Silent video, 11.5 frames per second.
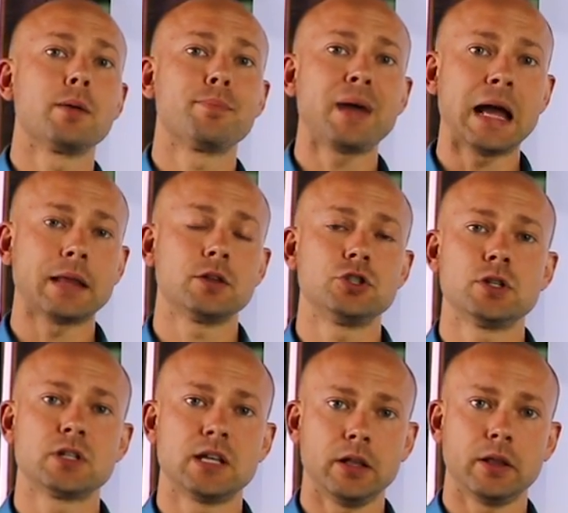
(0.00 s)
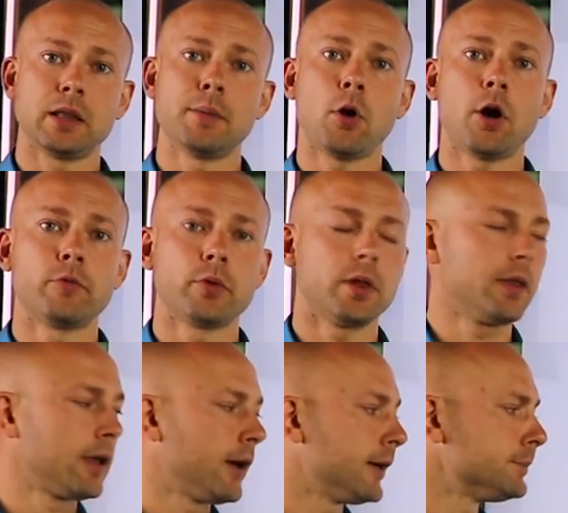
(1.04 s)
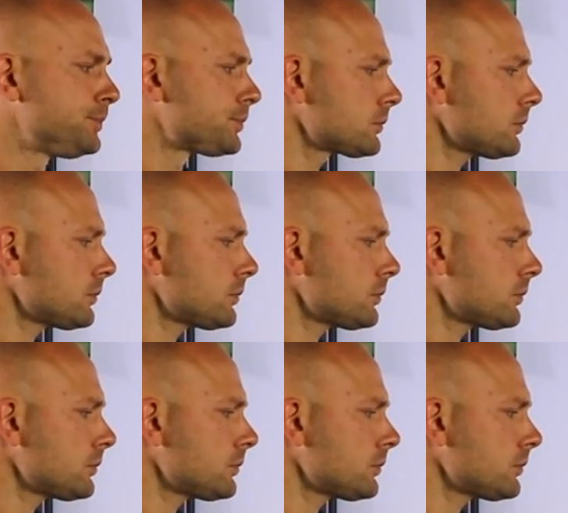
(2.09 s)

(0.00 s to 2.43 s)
and pathogens, killing them off within the gut,